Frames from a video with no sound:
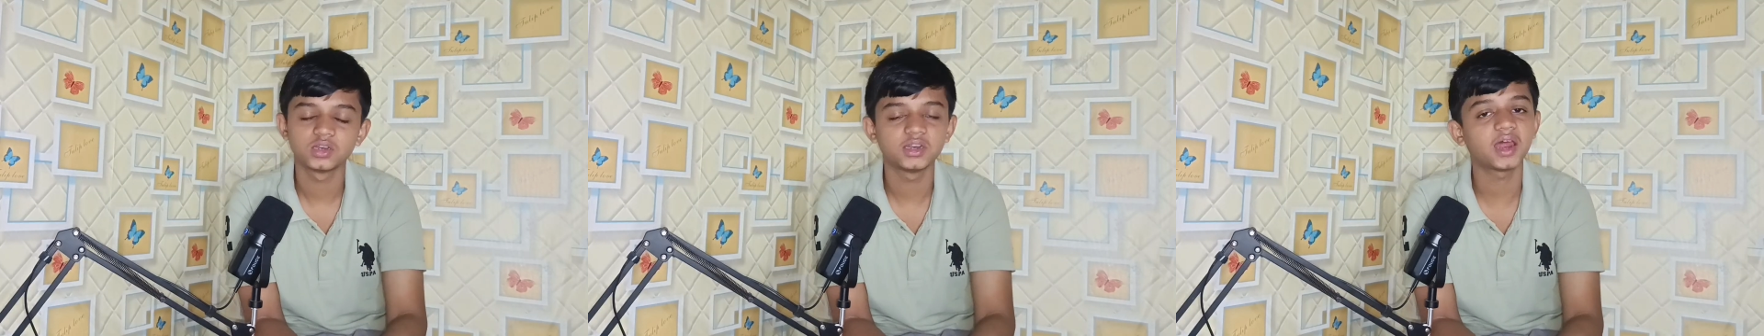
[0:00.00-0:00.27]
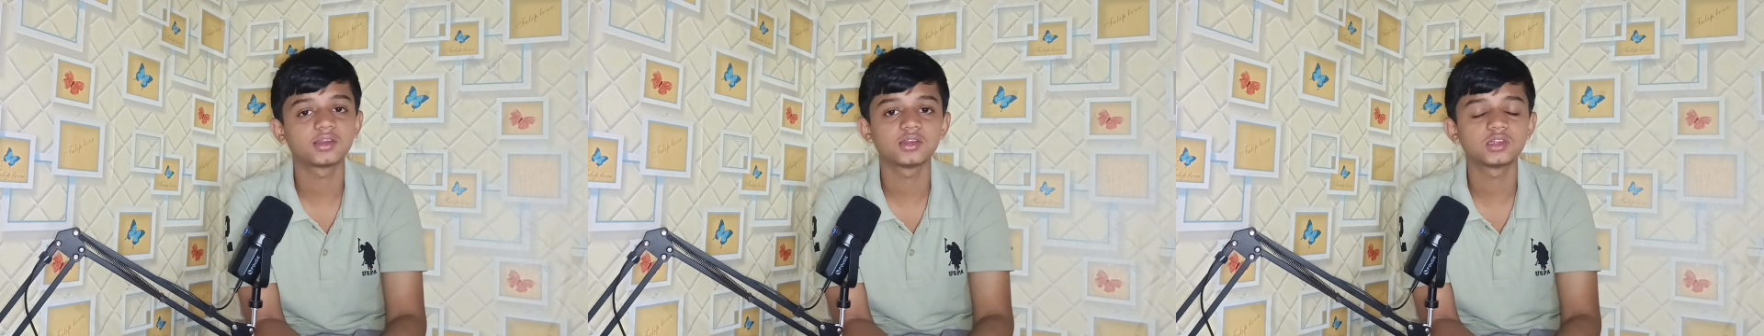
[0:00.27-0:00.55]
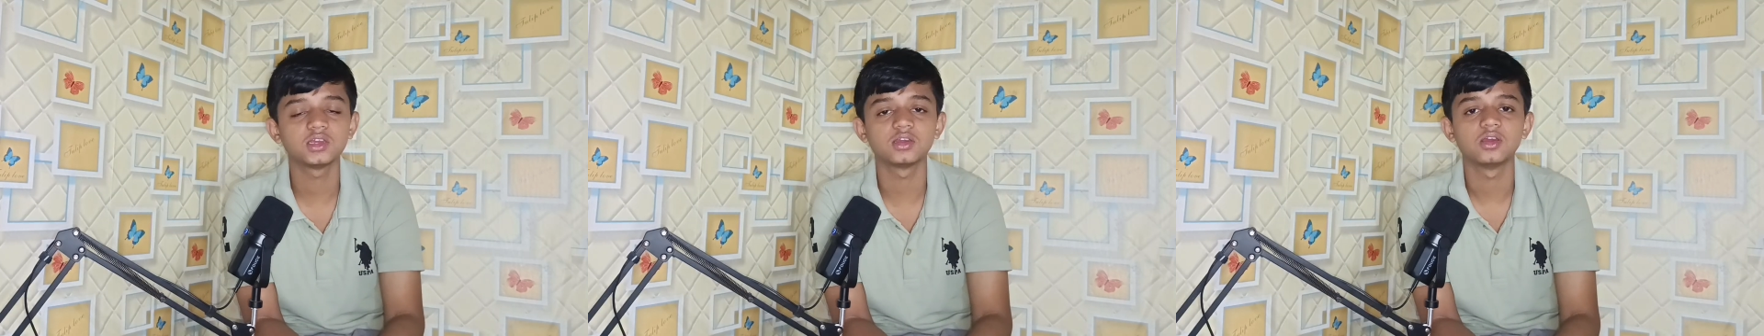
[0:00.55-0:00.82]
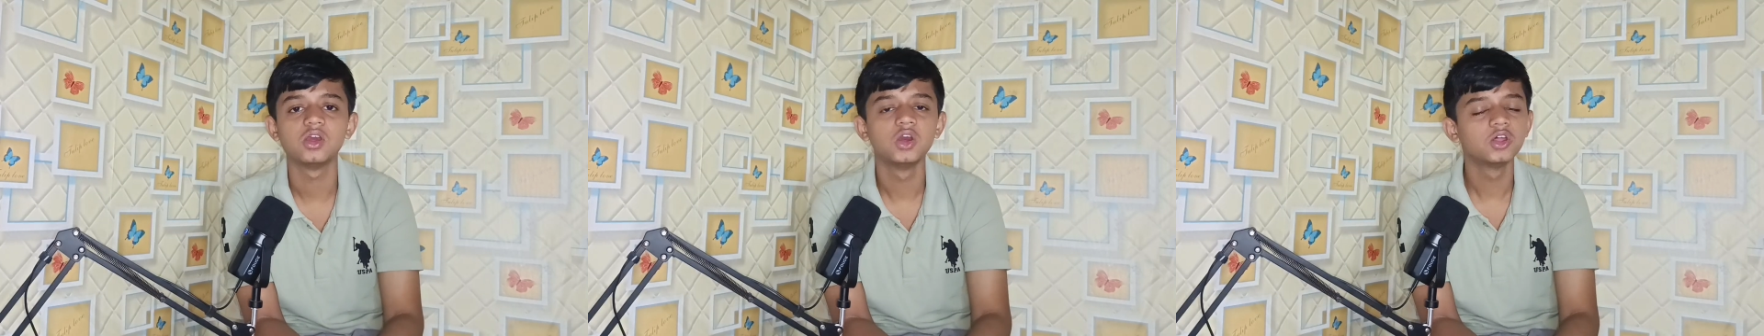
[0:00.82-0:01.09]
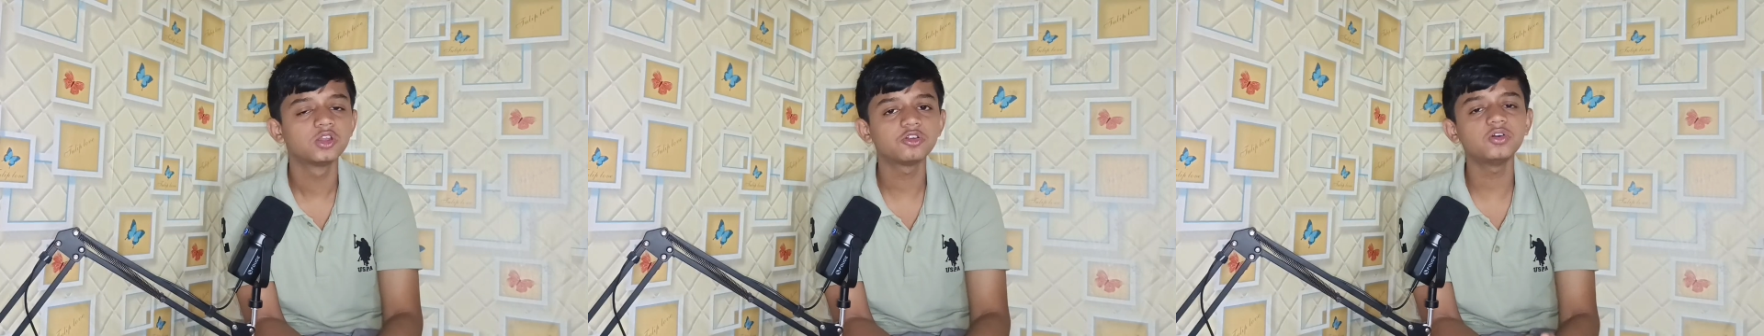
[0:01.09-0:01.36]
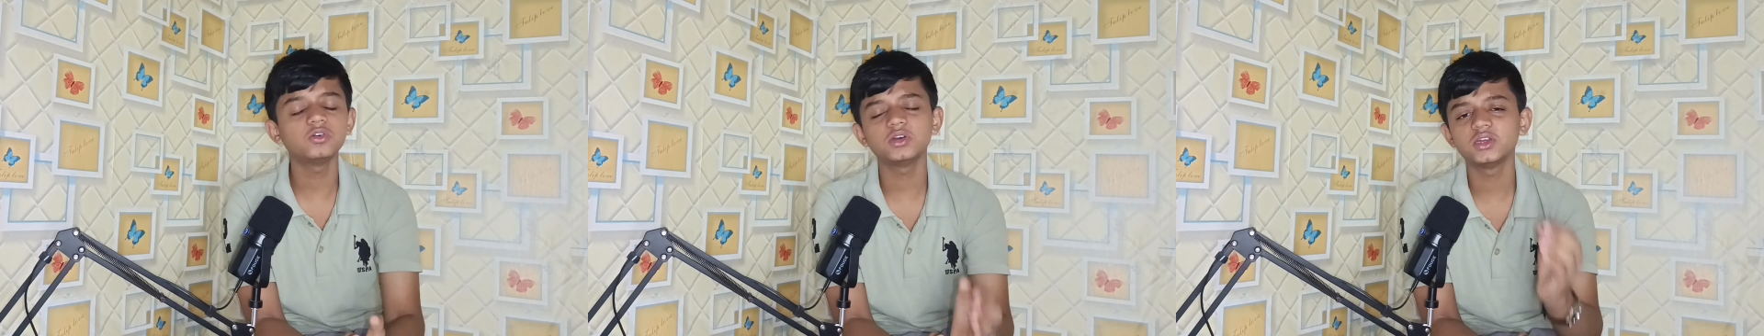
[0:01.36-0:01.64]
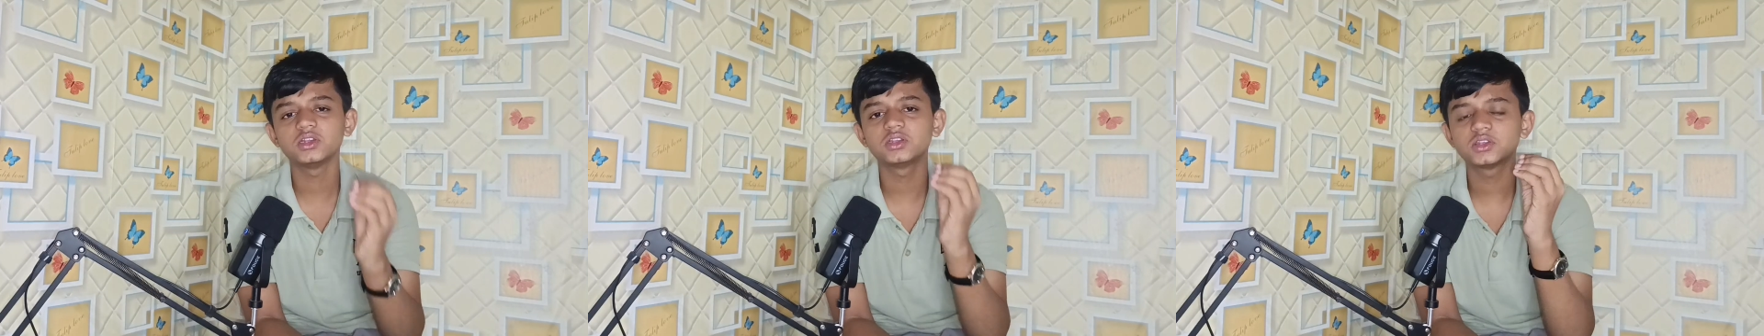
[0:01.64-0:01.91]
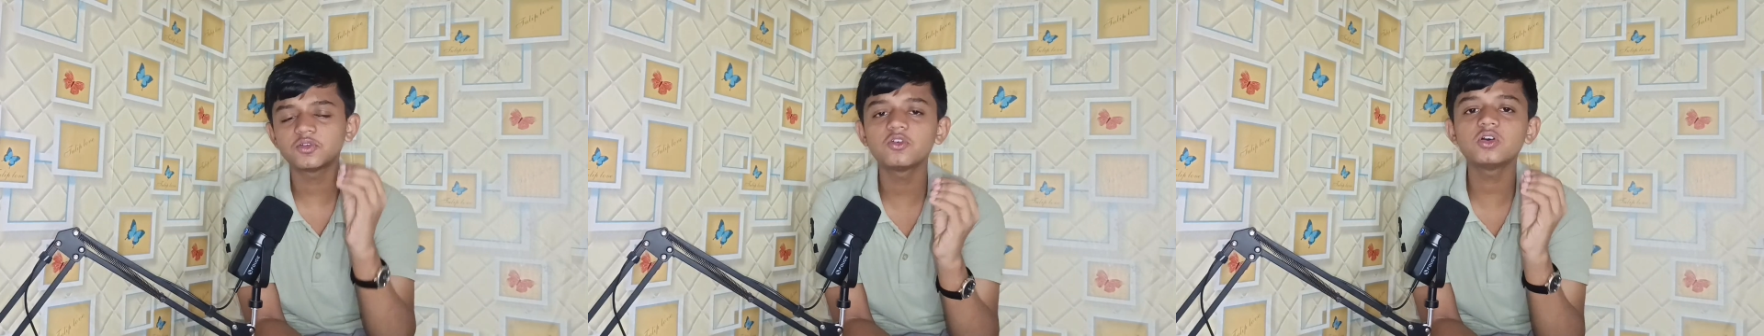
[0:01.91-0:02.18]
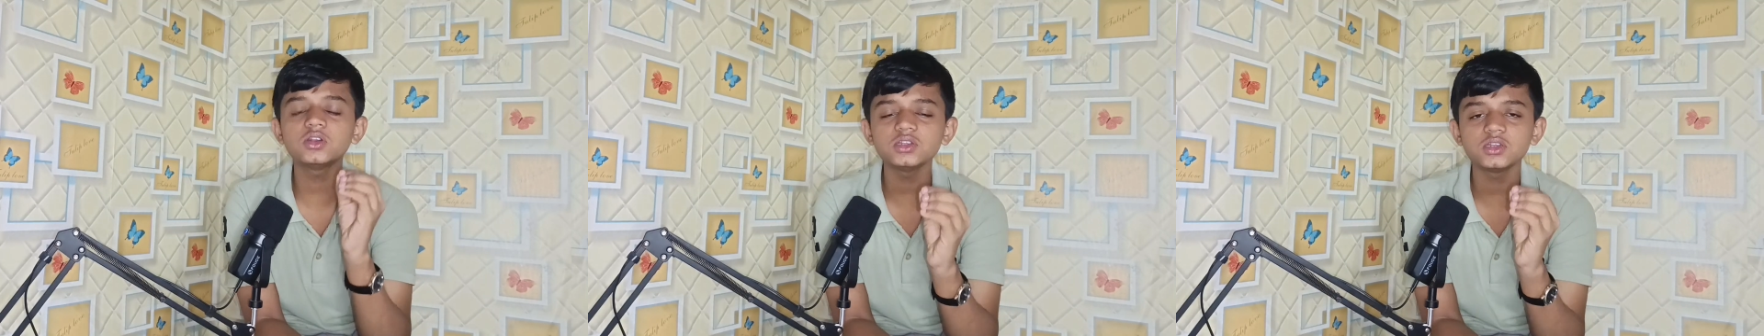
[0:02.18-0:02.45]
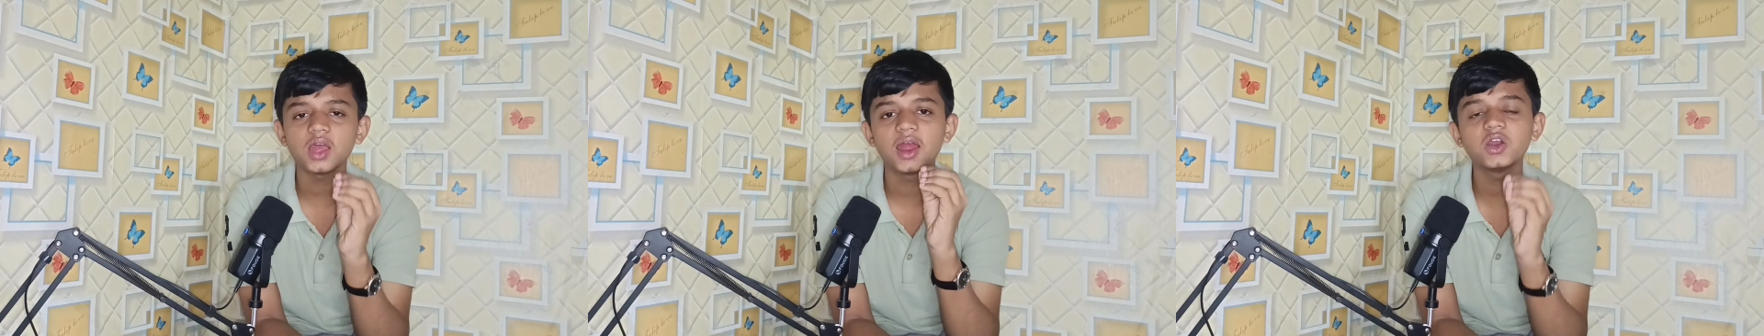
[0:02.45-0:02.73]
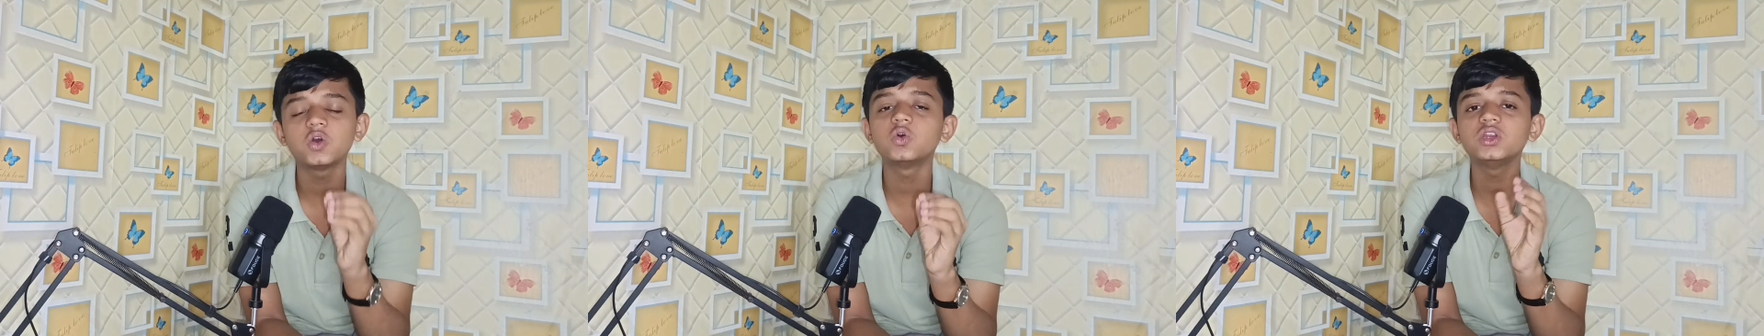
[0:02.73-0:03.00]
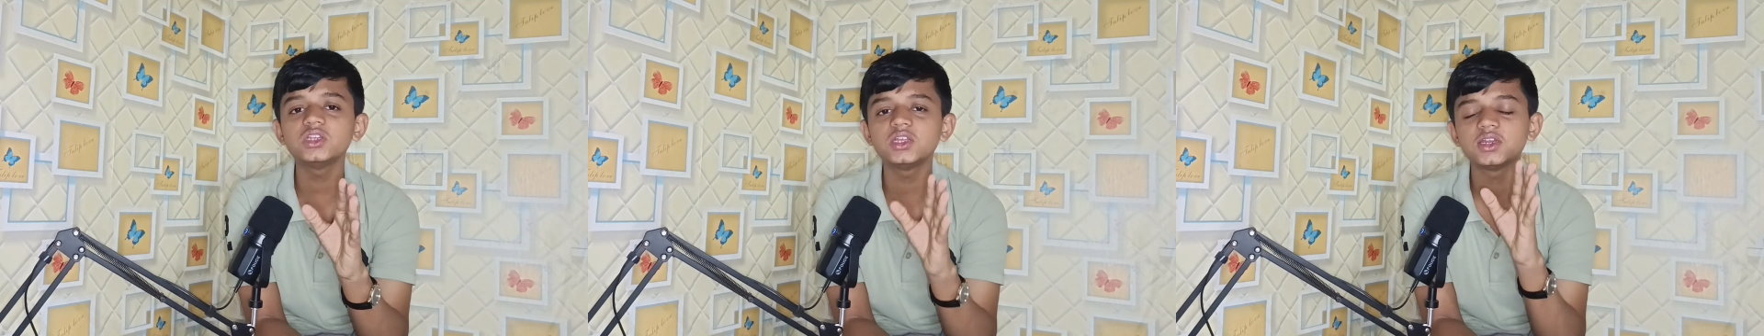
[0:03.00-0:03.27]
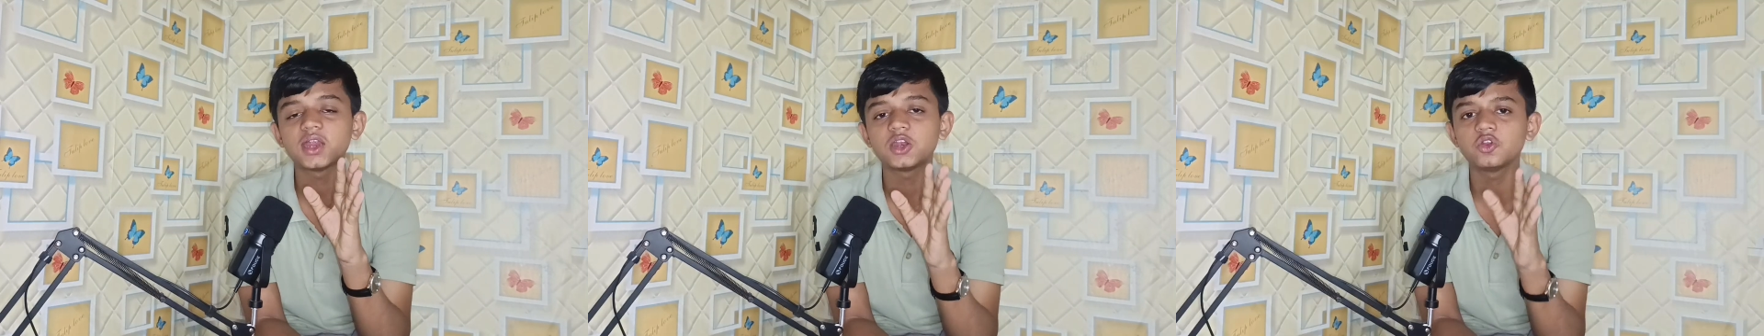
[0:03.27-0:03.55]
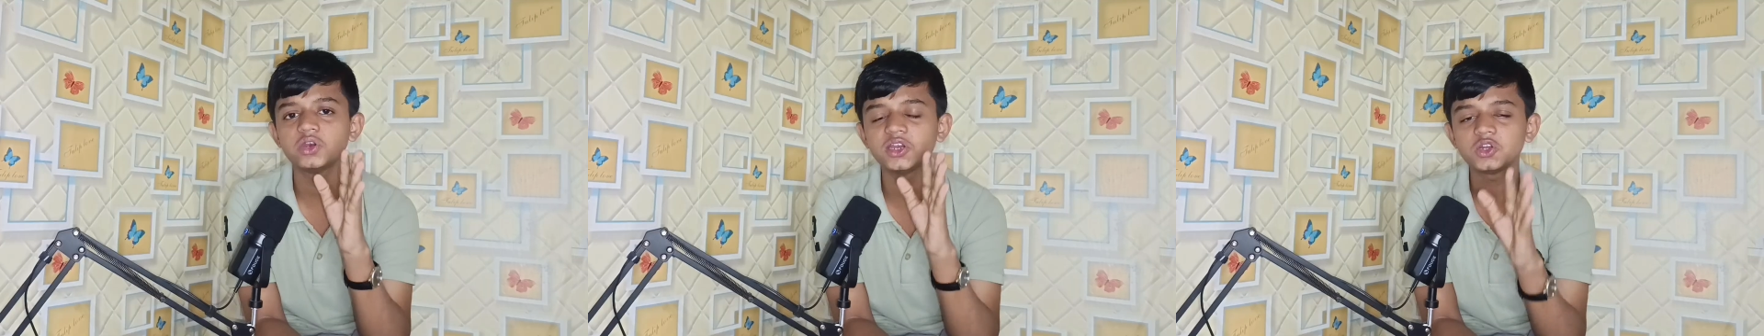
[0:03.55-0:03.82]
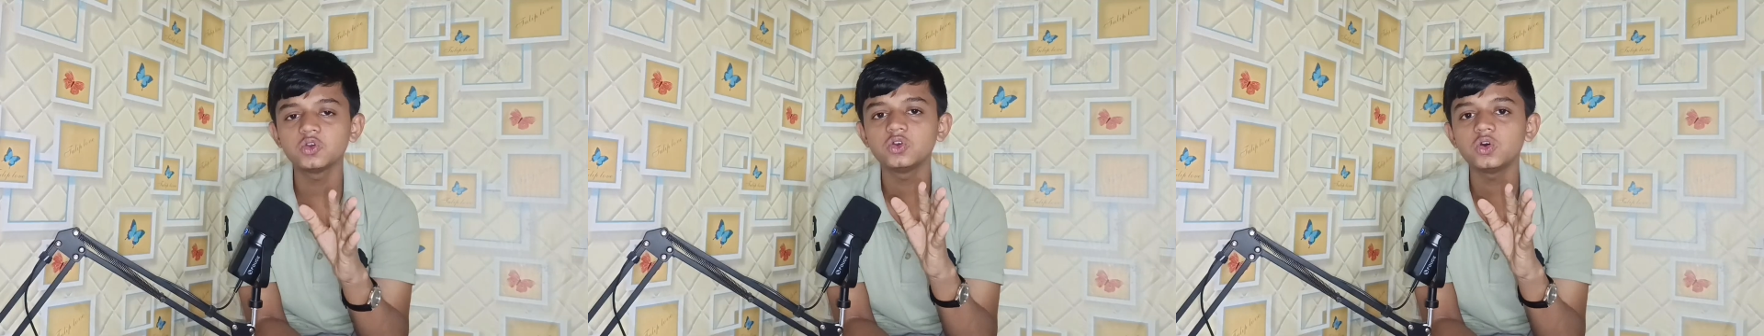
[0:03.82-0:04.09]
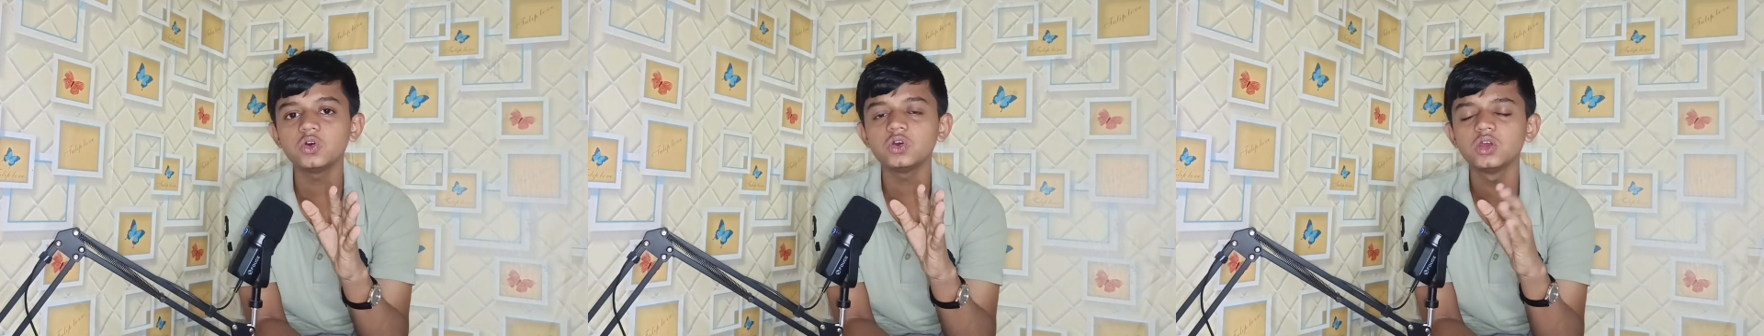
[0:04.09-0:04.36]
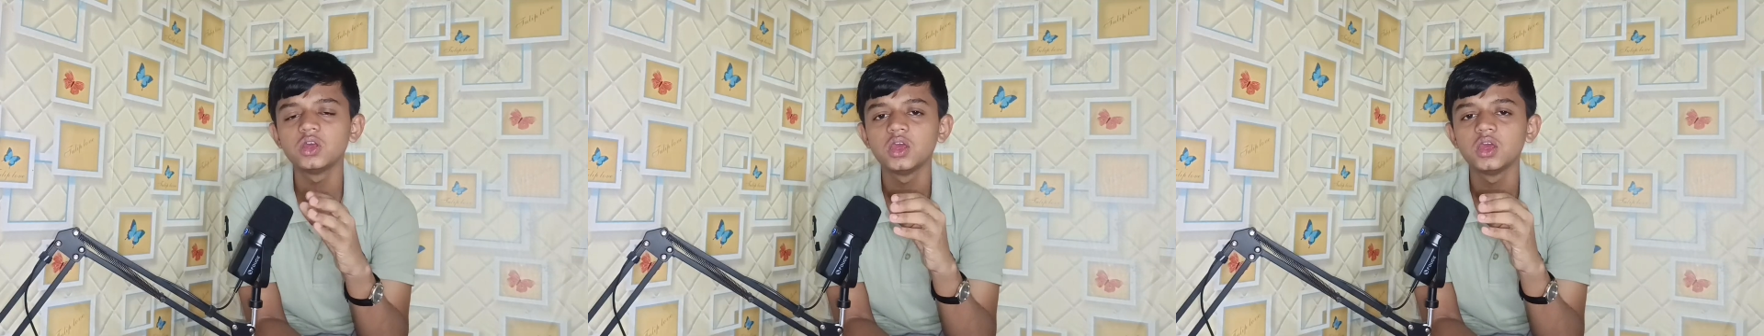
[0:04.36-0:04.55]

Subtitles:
That's the thing. So, the one and only thing that you need to know